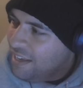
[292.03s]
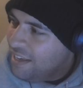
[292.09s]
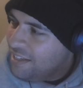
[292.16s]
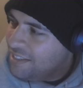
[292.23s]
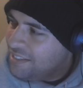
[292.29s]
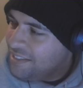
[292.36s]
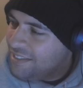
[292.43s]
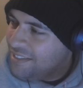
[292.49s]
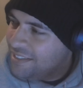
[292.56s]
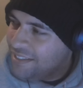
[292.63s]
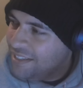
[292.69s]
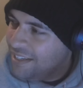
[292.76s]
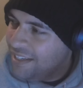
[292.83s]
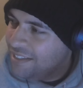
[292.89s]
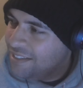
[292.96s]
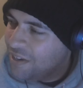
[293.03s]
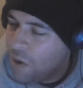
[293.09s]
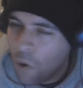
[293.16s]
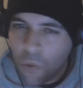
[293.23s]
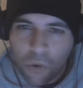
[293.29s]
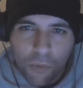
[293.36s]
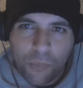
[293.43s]
It's
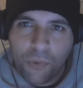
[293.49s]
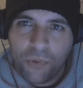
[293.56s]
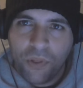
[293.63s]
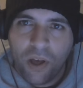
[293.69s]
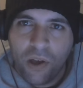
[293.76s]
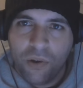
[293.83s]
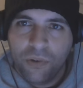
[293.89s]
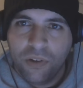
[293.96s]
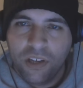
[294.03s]
horrible though.